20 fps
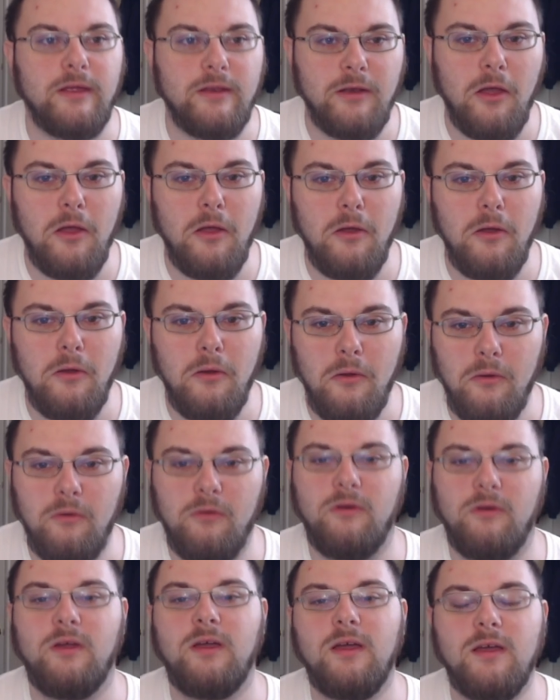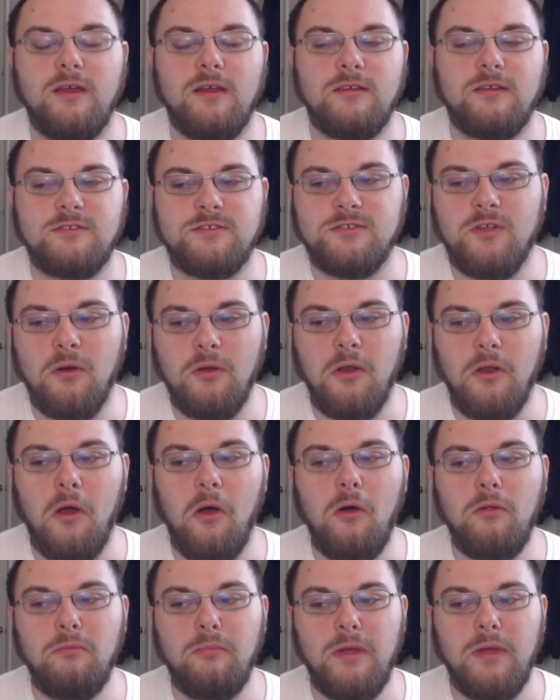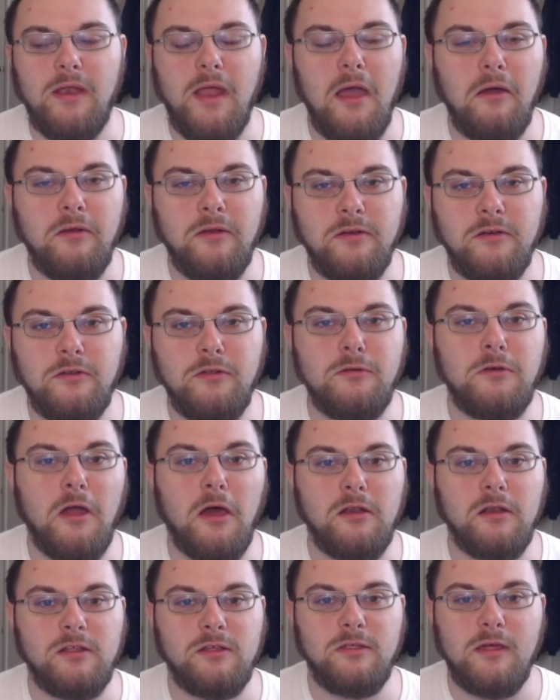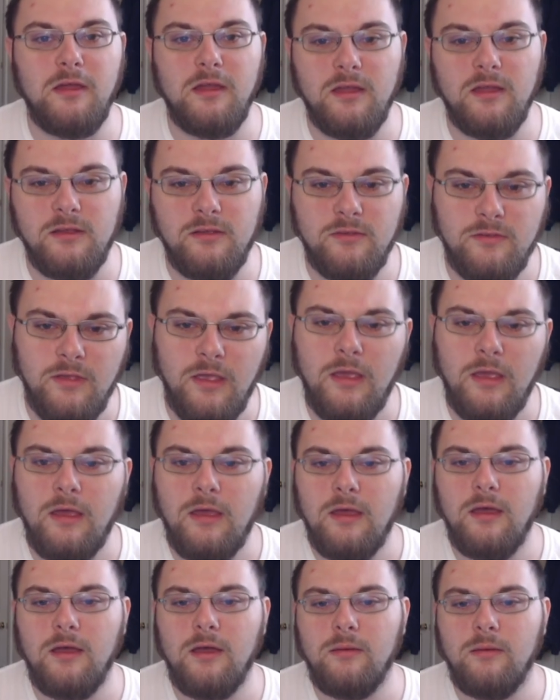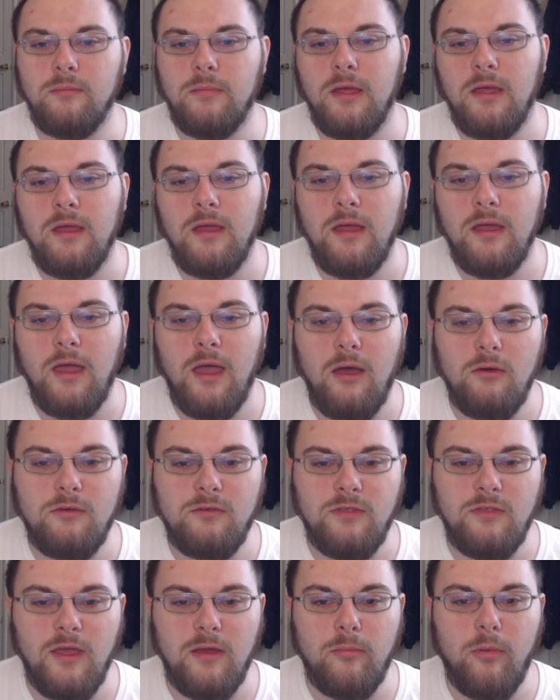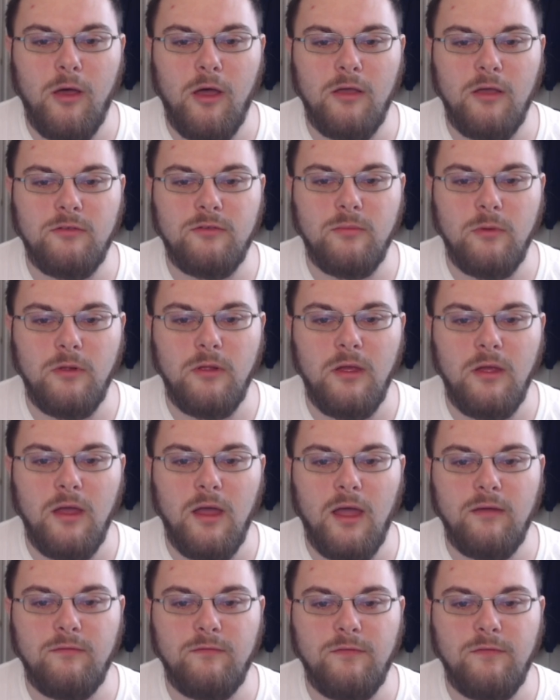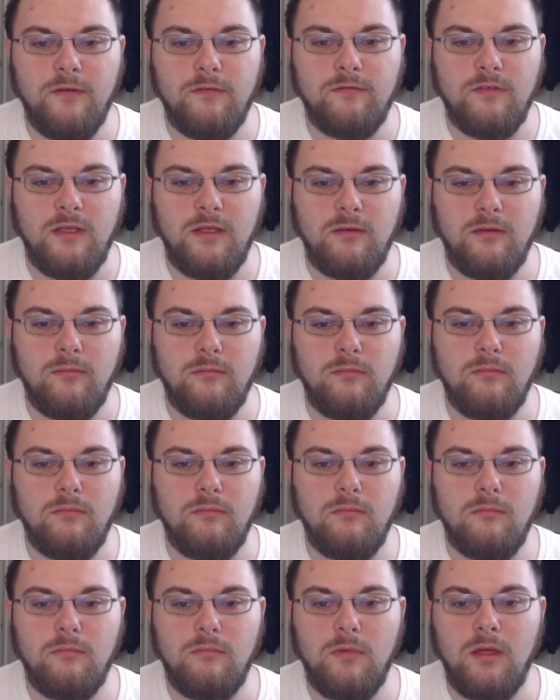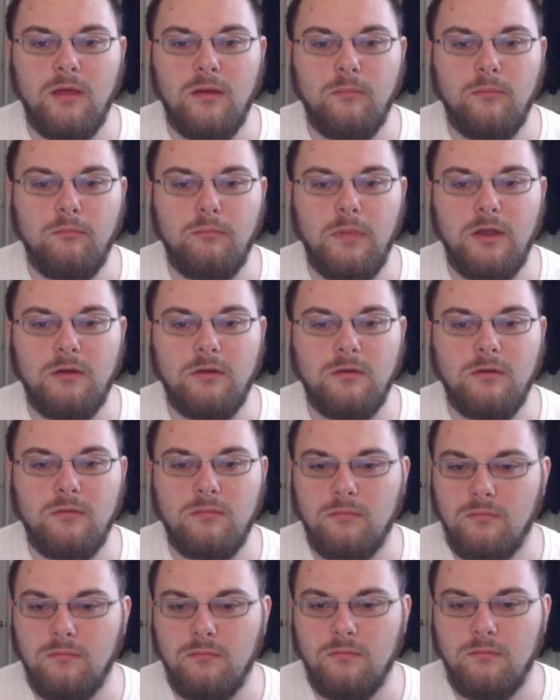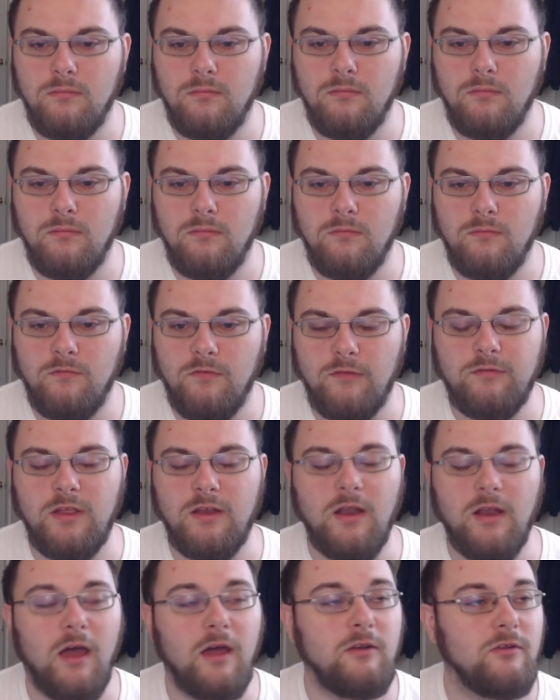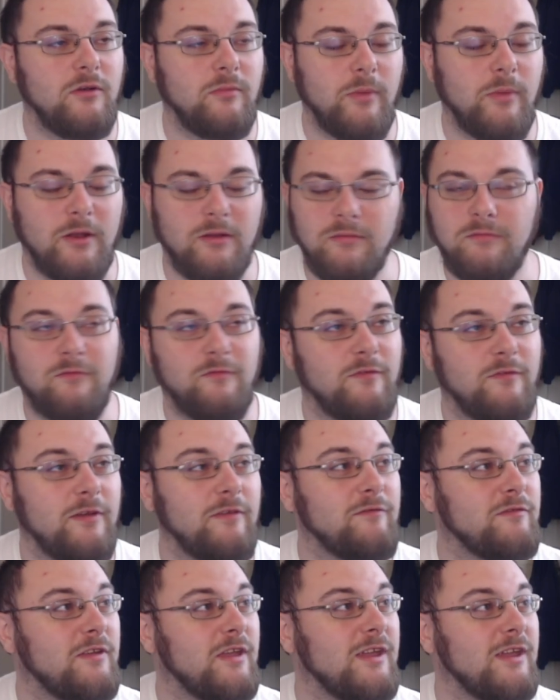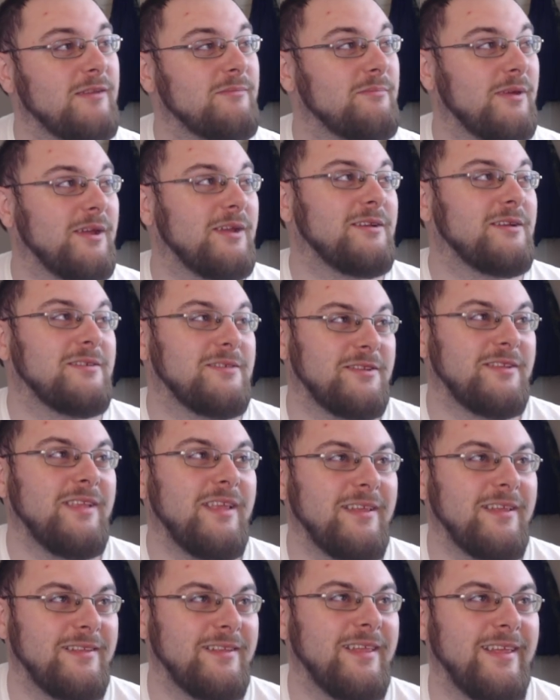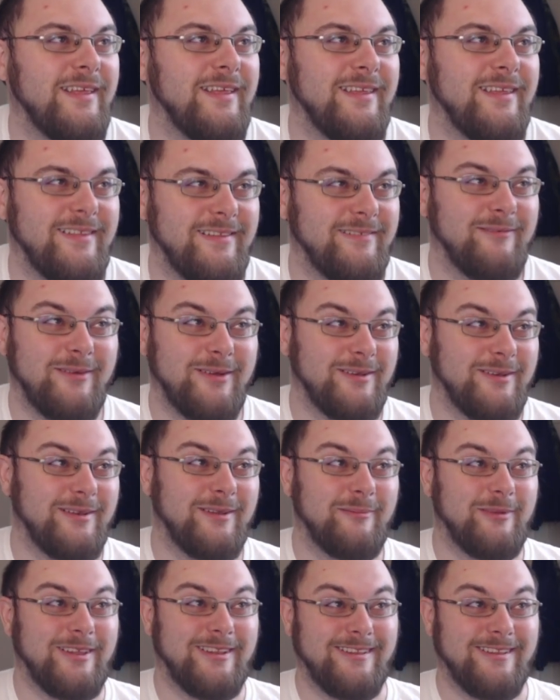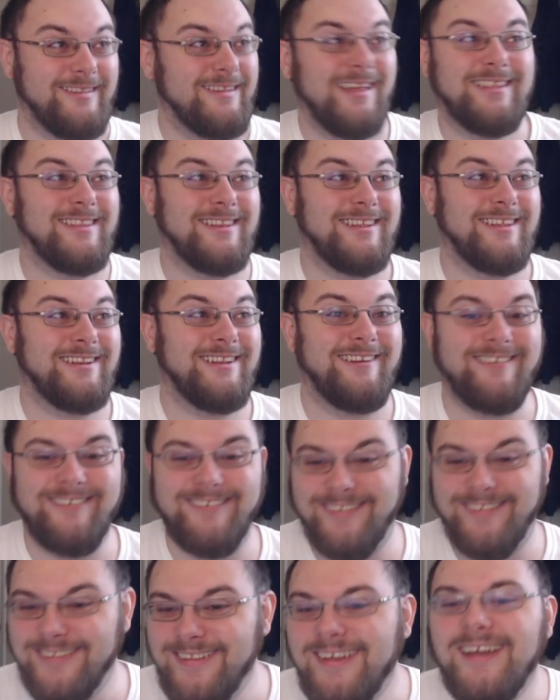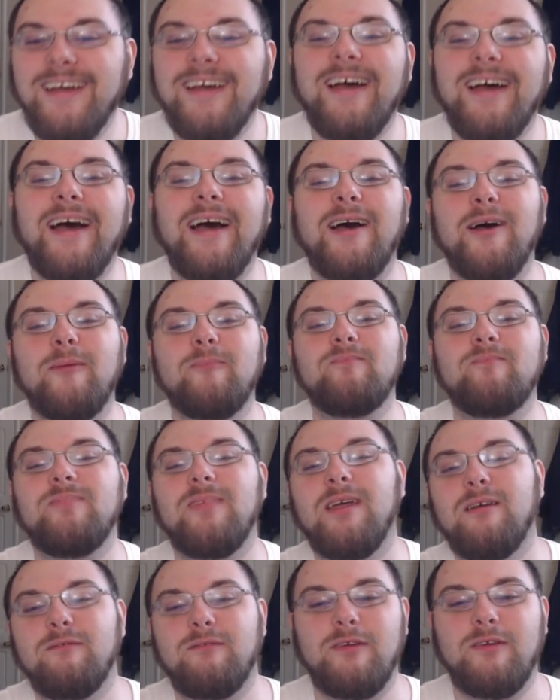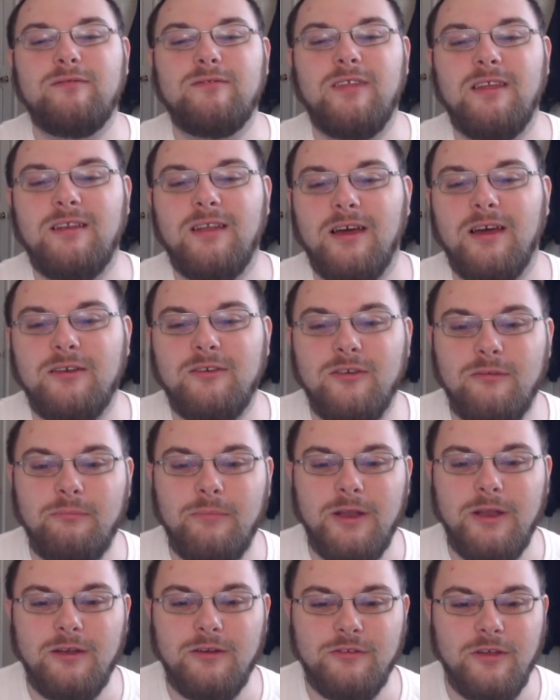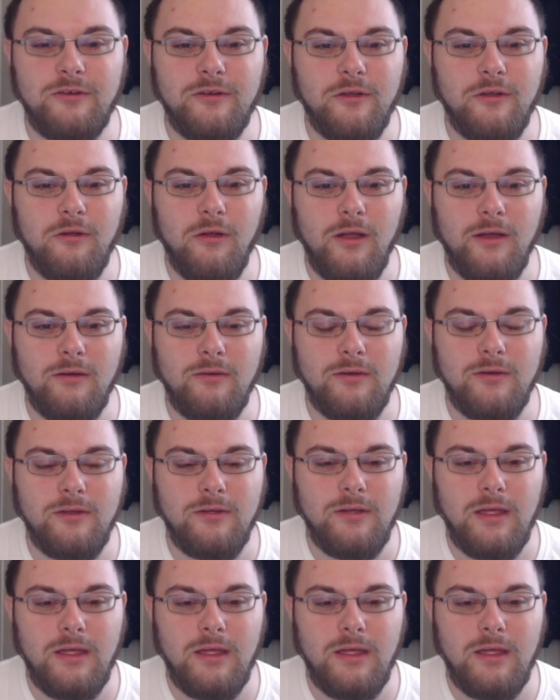No, she's going to hold me down and do naughty things. How is that possible? I'm 15 meter, 1500 meter, 15 meters. Wouldn't have been nothing at all. 1500 meters underground.